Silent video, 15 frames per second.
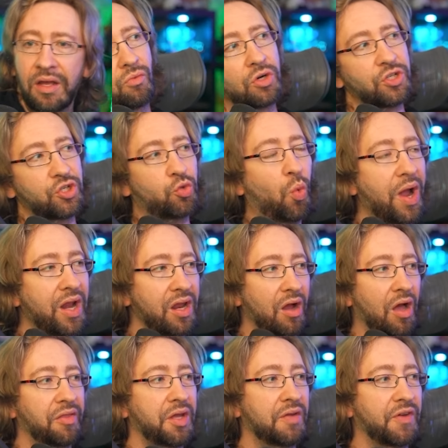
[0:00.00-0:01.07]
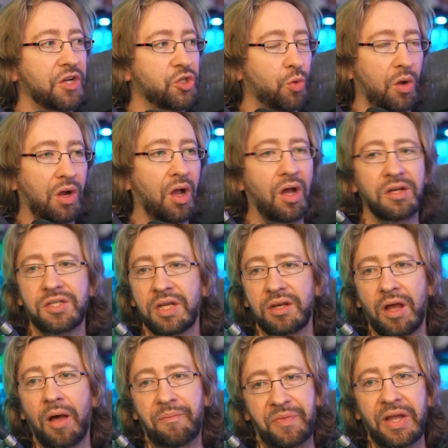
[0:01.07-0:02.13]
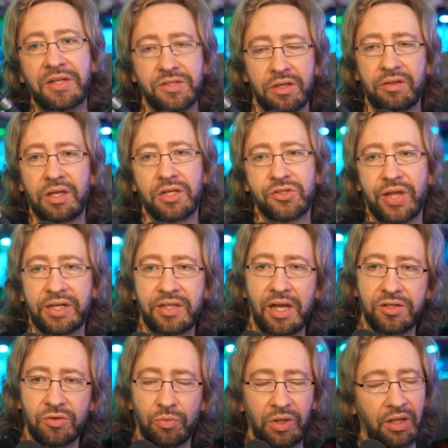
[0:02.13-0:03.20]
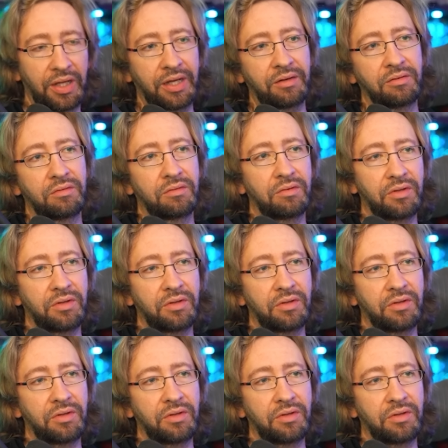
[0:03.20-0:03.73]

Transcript: We're just waiting on the eventual content updates and things like that to really